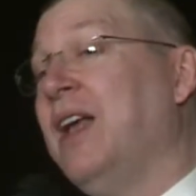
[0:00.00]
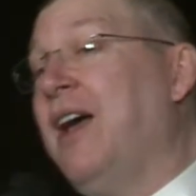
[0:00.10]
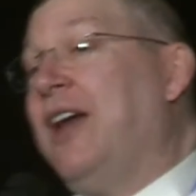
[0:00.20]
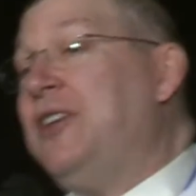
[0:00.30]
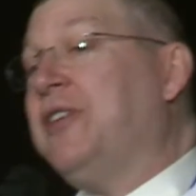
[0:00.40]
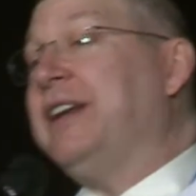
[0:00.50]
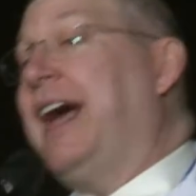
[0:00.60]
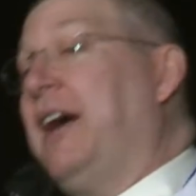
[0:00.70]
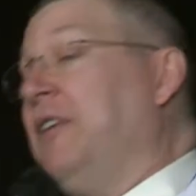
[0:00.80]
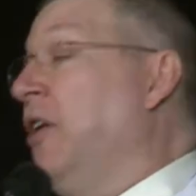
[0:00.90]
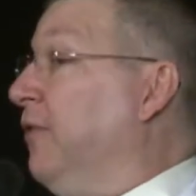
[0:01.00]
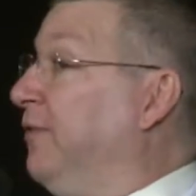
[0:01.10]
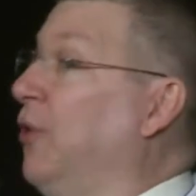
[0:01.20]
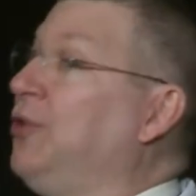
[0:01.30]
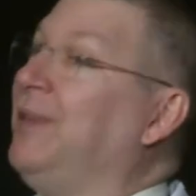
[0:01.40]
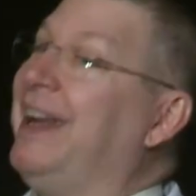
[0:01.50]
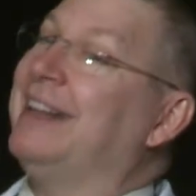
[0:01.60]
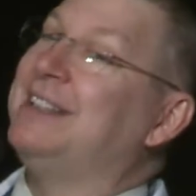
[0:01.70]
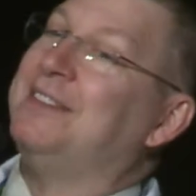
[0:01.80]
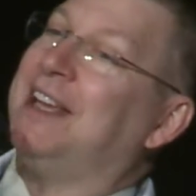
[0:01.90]
you can have
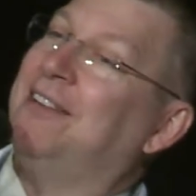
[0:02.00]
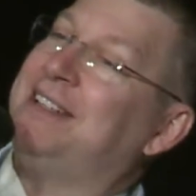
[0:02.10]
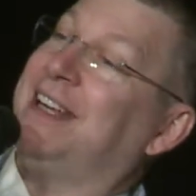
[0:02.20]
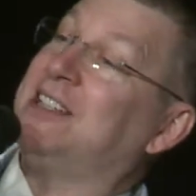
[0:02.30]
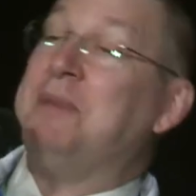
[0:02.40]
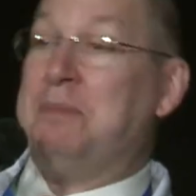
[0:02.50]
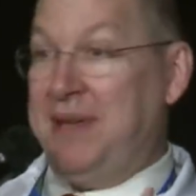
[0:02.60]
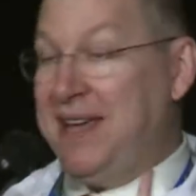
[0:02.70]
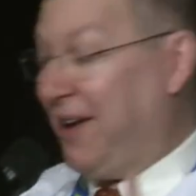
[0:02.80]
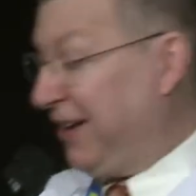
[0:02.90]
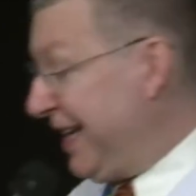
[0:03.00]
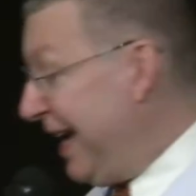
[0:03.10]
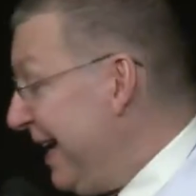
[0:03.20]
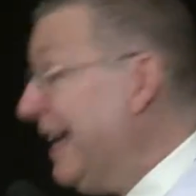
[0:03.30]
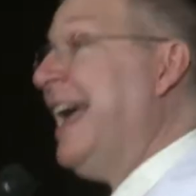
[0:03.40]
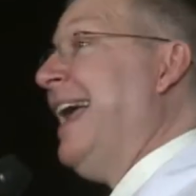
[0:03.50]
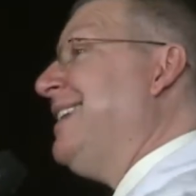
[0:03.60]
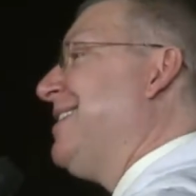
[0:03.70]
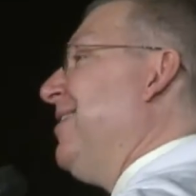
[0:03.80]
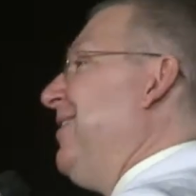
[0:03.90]
photoreactive keratectomy, PRK.
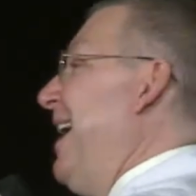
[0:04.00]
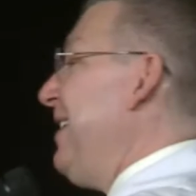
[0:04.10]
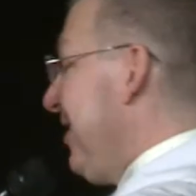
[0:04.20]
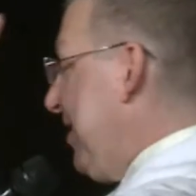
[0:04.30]
It's the latest